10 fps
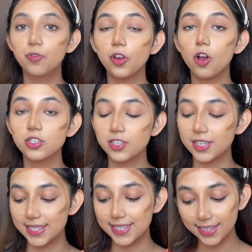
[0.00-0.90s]
Moving on to
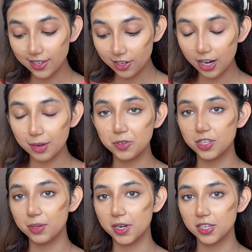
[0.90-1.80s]
concealer, I'm
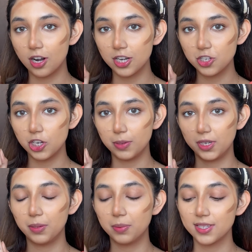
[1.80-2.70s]
using my Tarte Shape
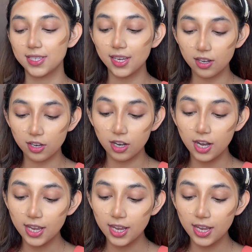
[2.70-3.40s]
Tape concealer.